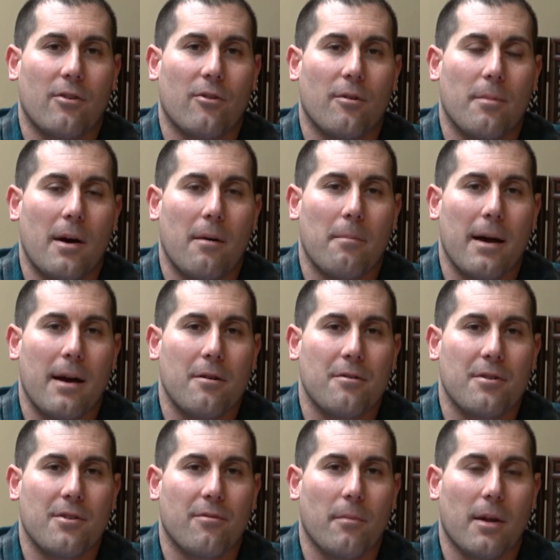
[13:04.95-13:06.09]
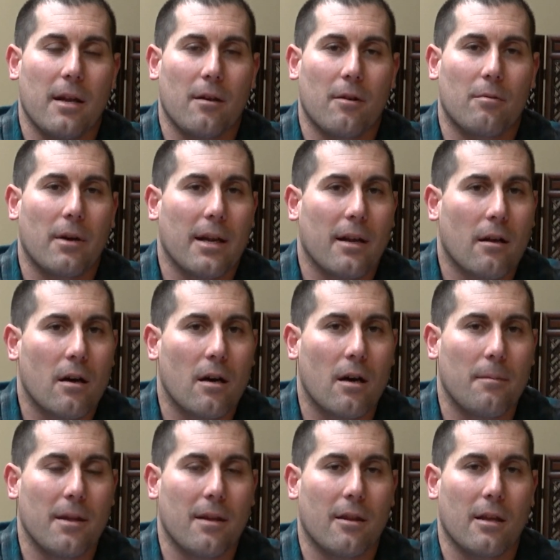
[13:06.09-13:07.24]
to about boundaries made a great
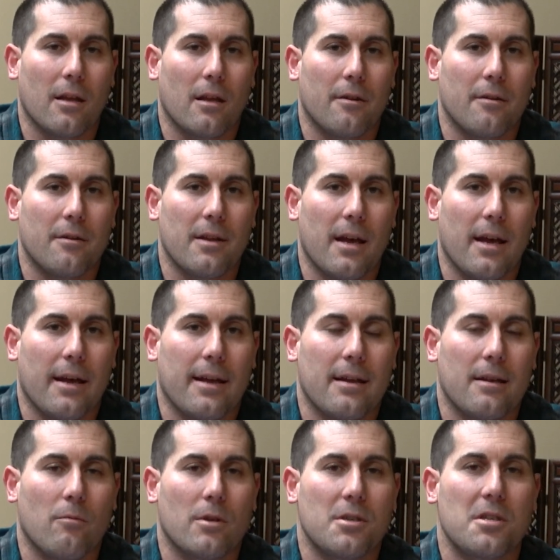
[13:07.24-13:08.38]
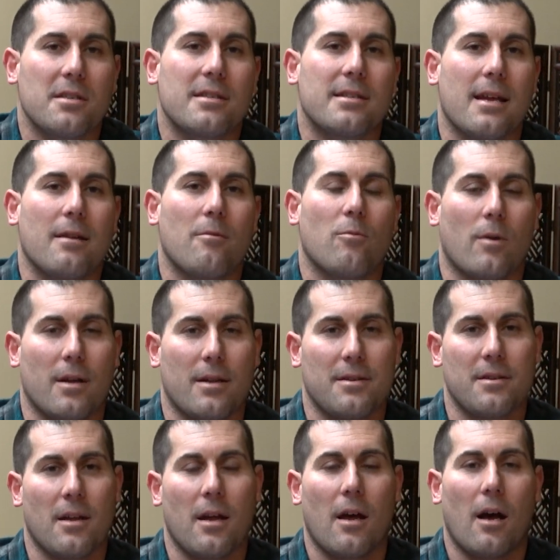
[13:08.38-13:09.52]
comment the other day. And what she said was,
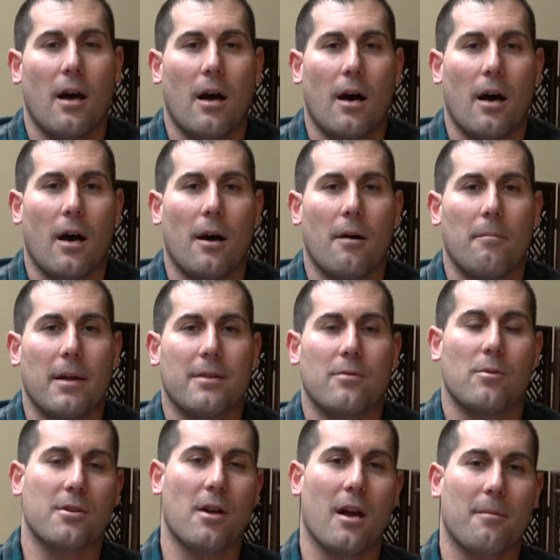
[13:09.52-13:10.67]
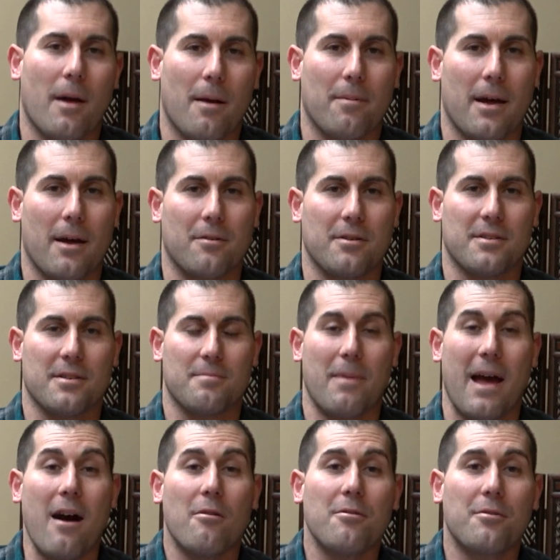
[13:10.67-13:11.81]
as we were talking about boundaries,
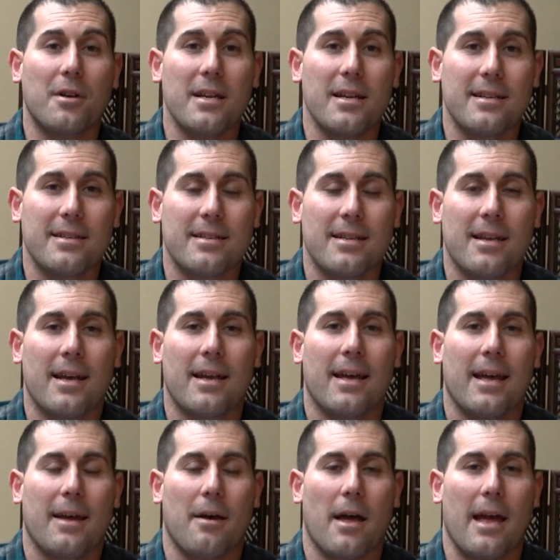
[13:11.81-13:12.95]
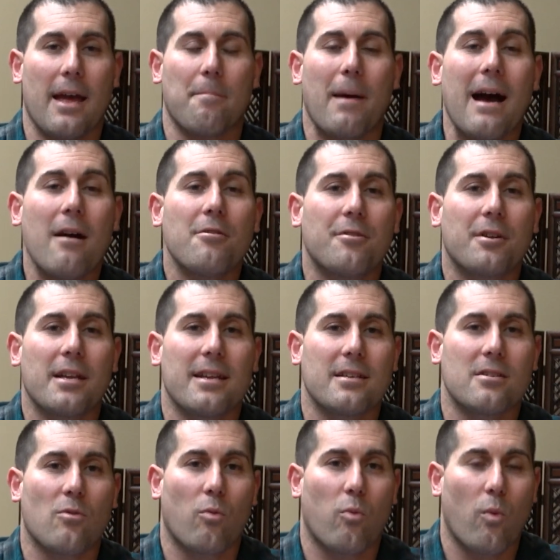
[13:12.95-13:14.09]
a boundary
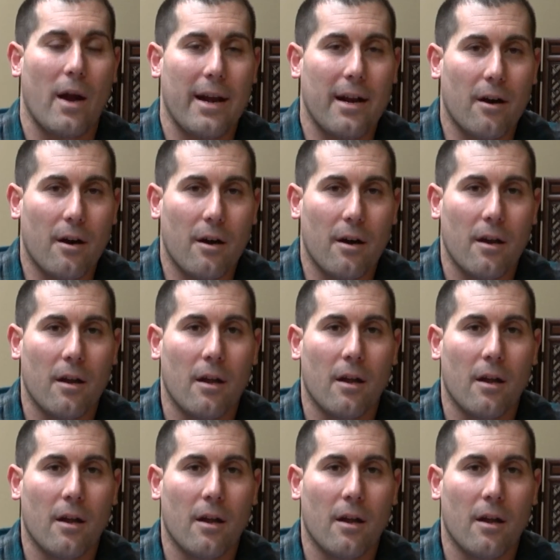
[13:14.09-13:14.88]
is where